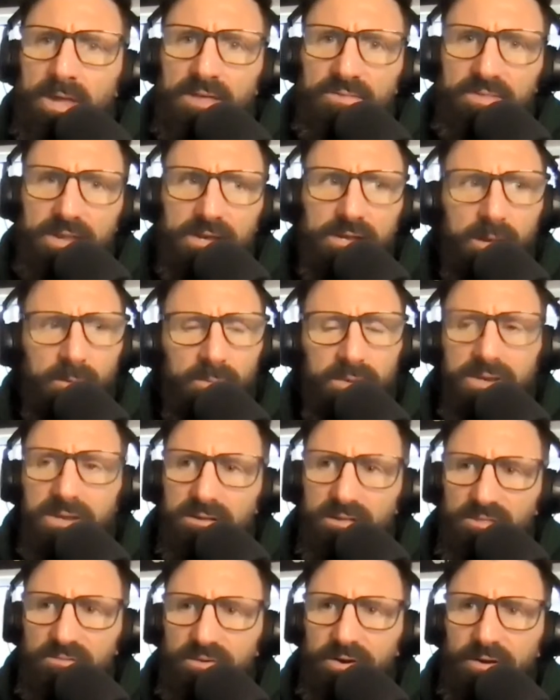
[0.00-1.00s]
And then coming
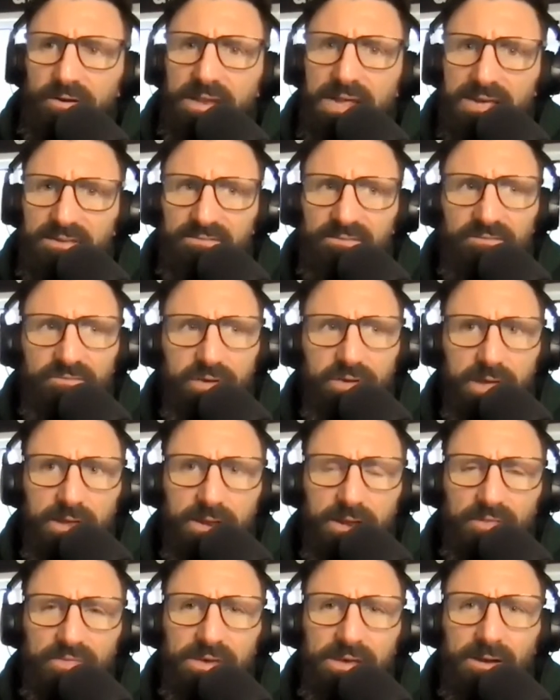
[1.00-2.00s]
into the very last
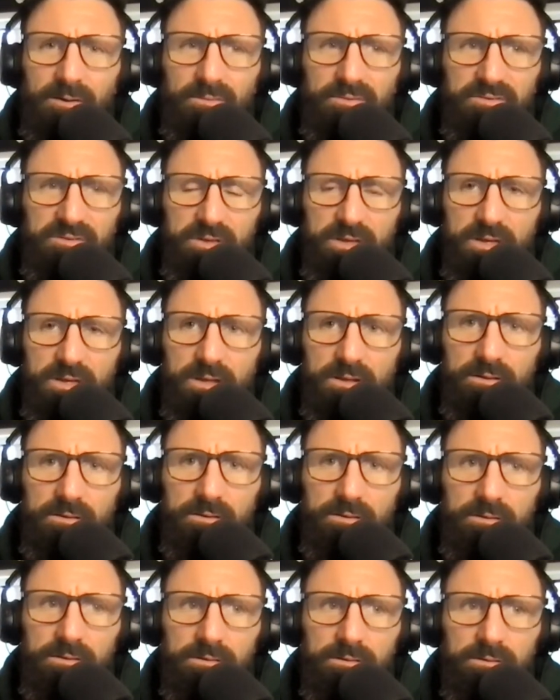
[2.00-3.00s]
event, I think I was
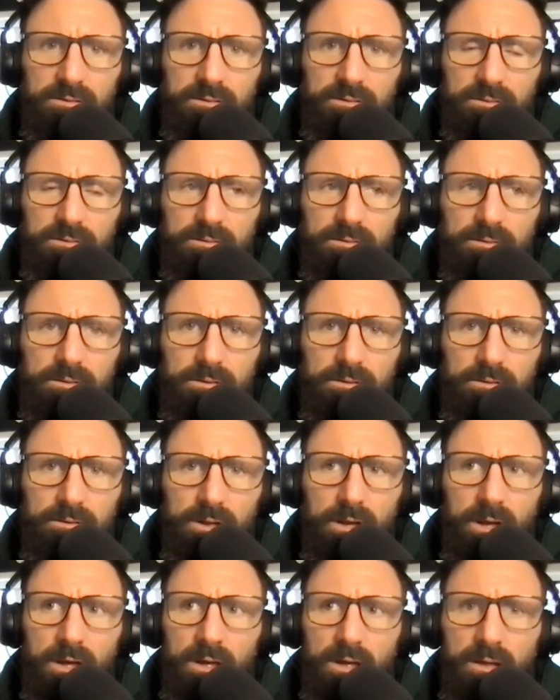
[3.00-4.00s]
in
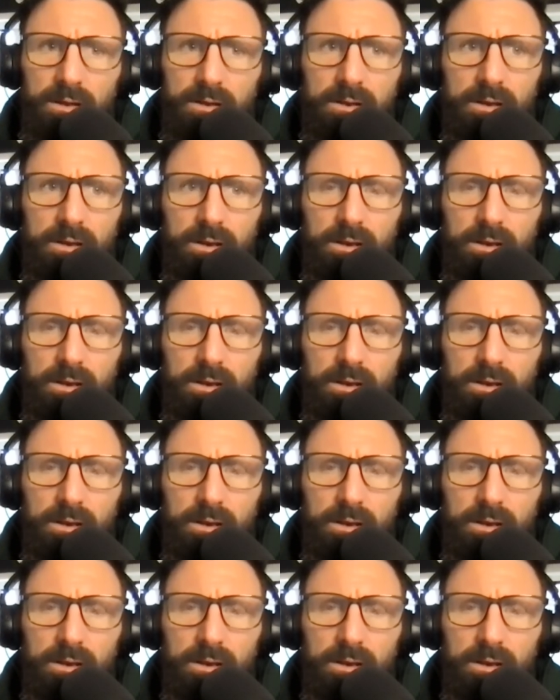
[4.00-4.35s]
uh